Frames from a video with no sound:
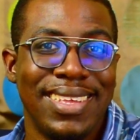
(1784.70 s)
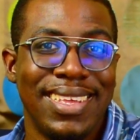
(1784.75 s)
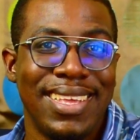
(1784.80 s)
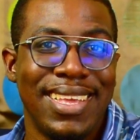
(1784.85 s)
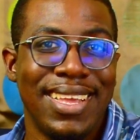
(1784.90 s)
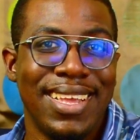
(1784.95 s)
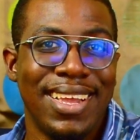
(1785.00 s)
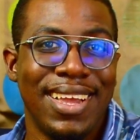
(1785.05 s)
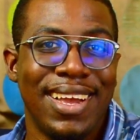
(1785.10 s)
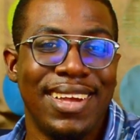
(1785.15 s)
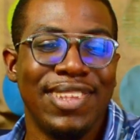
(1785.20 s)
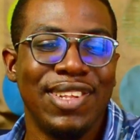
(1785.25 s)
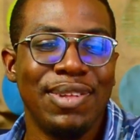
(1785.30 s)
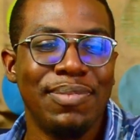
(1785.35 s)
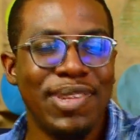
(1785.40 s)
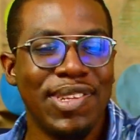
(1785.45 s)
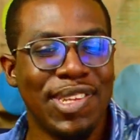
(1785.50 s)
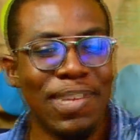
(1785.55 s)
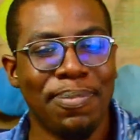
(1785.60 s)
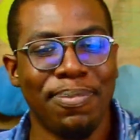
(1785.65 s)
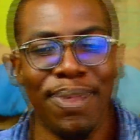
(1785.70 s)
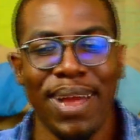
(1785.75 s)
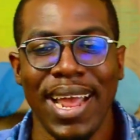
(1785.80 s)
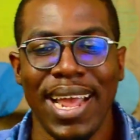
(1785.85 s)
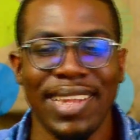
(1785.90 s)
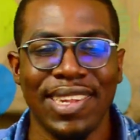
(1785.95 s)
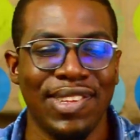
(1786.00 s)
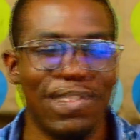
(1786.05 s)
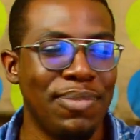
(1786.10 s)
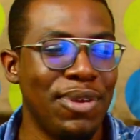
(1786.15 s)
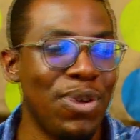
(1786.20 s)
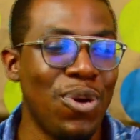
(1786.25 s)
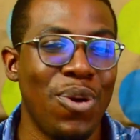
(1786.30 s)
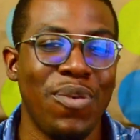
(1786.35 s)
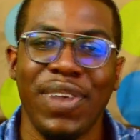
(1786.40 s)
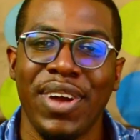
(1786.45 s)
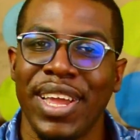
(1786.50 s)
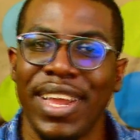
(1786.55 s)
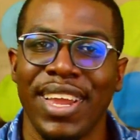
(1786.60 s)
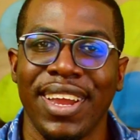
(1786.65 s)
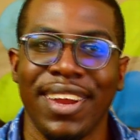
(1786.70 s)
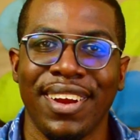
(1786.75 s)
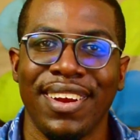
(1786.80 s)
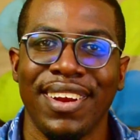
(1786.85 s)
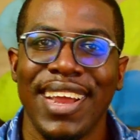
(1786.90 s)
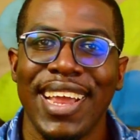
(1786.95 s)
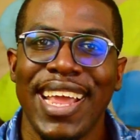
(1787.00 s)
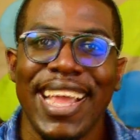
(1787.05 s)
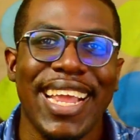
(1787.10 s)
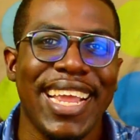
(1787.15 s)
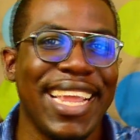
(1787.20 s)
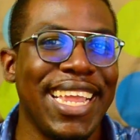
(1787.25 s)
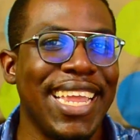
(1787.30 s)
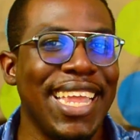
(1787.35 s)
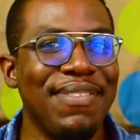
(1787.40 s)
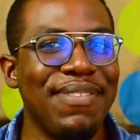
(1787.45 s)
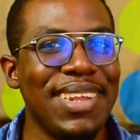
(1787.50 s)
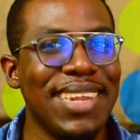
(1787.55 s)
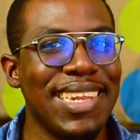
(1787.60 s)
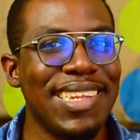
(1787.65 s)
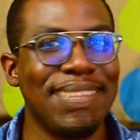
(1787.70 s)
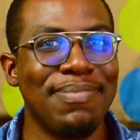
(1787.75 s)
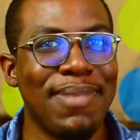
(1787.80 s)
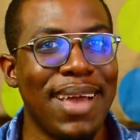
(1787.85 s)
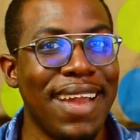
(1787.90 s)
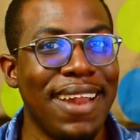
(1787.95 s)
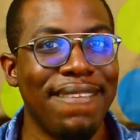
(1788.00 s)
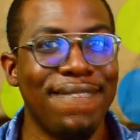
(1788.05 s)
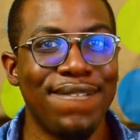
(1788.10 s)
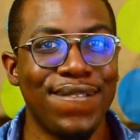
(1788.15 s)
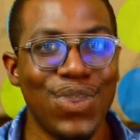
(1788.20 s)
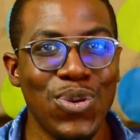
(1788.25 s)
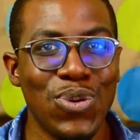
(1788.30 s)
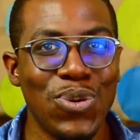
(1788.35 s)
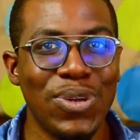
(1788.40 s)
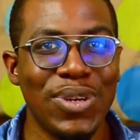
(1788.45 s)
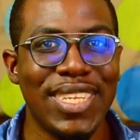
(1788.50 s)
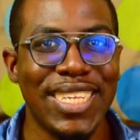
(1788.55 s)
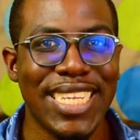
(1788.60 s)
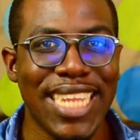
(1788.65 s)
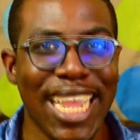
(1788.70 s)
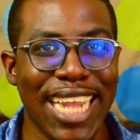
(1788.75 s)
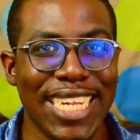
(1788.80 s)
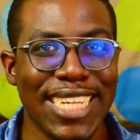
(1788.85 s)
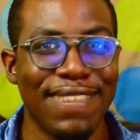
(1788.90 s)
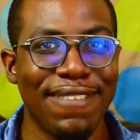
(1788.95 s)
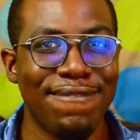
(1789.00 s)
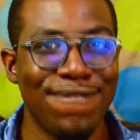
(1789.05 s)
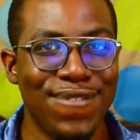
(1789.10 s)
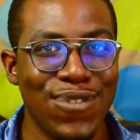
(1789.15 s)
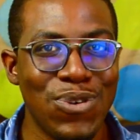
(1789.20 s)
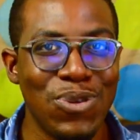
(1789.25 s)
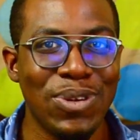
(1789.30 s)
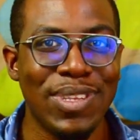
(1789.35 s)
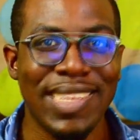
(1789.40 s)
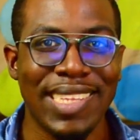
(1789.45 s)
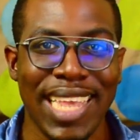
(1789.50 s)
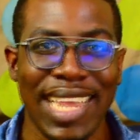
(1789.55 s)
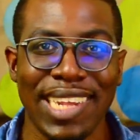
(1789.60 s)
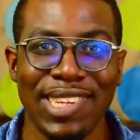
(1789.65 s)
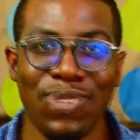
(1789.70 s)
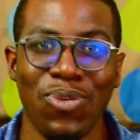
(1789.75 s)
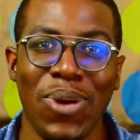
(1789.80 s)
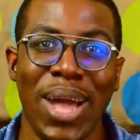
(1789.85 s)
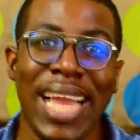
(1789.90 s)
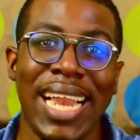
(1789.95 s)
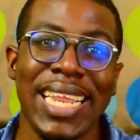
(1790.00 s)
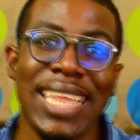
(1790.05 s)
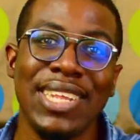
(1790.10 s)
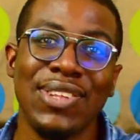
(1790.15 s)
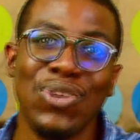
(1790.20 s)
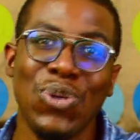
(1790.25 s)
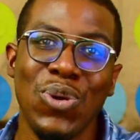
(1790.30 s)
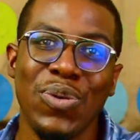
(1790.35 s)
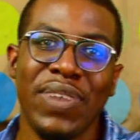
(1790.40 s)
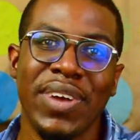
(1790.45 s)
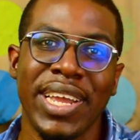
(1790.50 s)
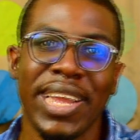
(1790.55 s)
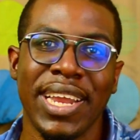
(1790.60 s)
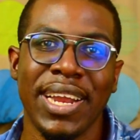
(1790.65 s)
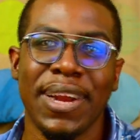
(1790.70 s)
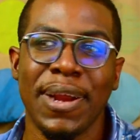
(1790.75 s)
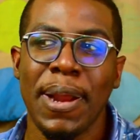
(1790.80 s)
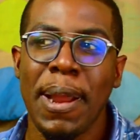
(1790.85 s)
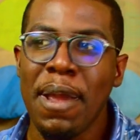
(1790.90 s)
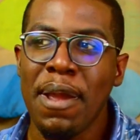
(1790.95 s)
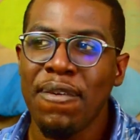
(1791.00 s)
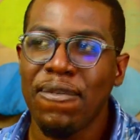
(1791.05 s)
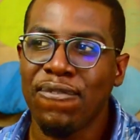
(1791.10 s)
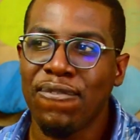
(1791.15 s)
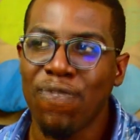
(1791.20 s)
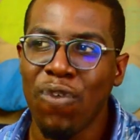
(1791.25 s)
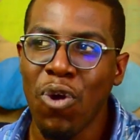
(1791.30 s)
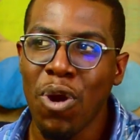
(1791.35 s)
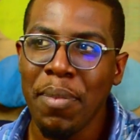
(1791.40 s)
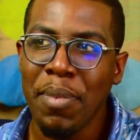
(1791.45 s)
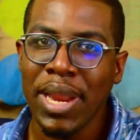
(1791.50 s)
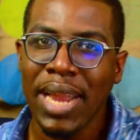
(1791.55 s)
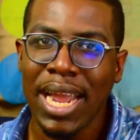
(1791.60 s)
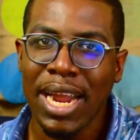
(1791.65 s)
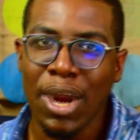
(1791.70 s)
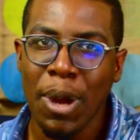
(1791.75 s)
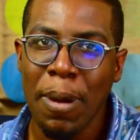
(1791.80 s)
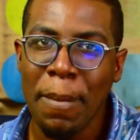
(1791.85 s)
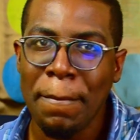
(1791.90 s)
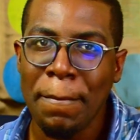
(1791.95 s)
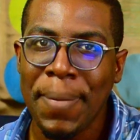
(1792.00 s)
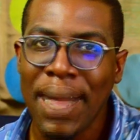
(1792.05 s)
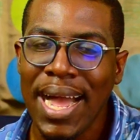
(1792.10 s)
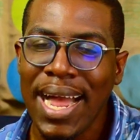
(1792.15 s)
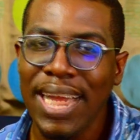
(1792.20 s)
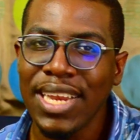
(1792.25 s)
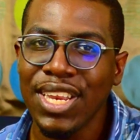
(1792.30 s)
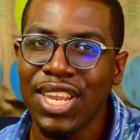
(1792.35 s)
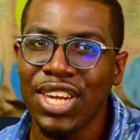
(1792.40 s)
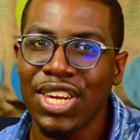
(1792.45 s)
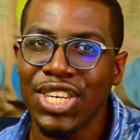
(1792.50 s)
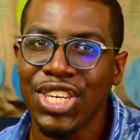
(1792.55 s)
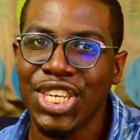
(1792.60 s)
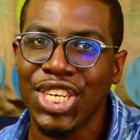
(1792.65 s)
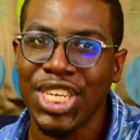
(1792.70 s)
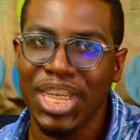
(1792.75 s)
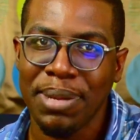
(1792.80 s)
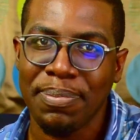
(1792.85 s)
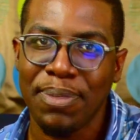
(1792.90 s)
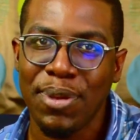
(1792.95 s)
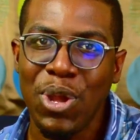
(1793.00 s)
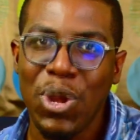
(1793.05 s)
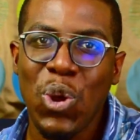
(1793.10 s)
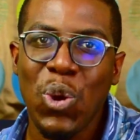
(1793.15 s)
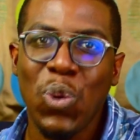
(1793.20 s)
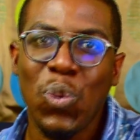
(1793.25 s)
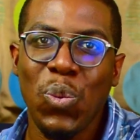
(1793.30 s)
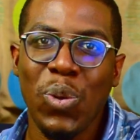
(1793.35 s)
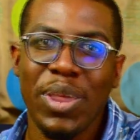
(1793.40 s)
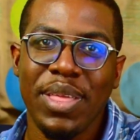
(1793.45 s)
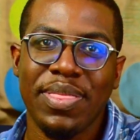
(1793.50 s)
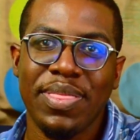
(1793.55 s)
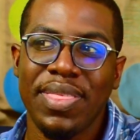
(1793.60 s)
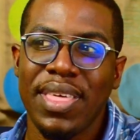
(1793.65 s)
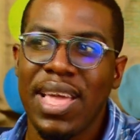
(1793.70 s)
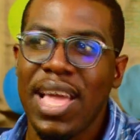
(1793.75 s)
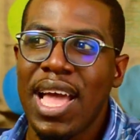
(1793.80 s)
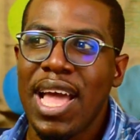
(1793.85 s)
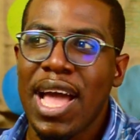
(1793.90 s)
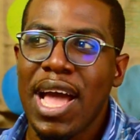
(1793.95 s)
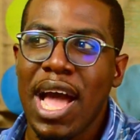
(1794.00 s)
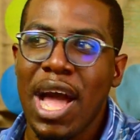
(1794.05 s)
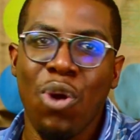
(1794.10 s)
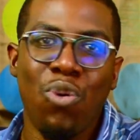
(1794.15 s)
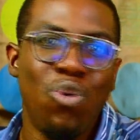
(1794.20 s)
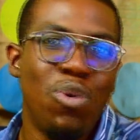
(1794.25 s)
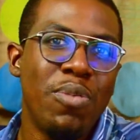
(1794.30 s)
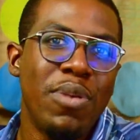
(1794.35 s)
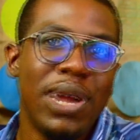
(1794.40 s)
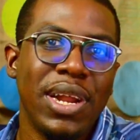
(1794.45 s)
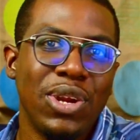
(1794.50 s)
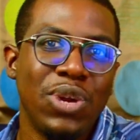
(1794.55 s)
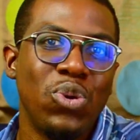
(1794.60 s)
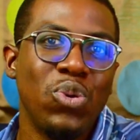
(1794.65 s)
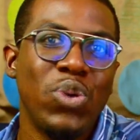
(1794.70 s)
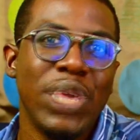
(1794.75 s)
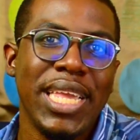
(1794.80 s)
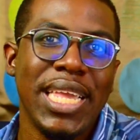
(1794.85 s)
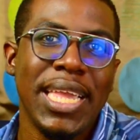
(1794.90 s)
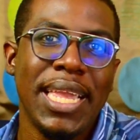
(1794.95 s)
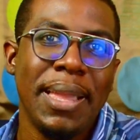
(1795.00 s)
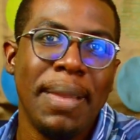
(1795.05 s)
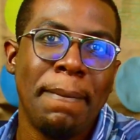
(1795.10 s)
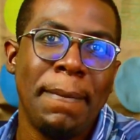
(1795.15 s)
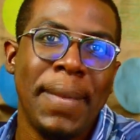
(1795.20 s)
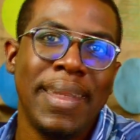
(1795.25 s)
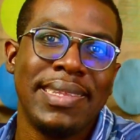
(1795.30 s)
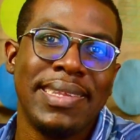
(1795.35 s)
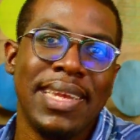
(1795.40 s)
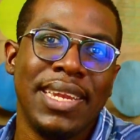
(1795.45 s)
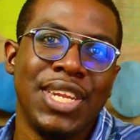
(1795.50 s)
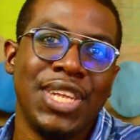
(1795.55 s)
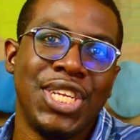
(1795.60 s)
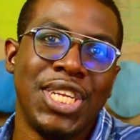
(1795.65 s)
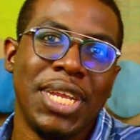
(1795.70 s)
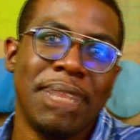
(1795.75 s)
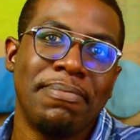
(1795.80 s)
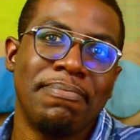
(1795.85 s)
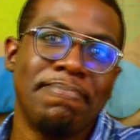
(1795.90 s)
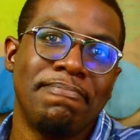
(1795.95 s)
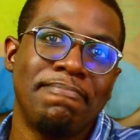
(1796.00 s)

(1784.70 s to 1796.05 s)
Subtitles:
Because you'll be surprised, you'll be over here giving this man food, sex, while he's over here forming a companionship with a woman who he met at the gym.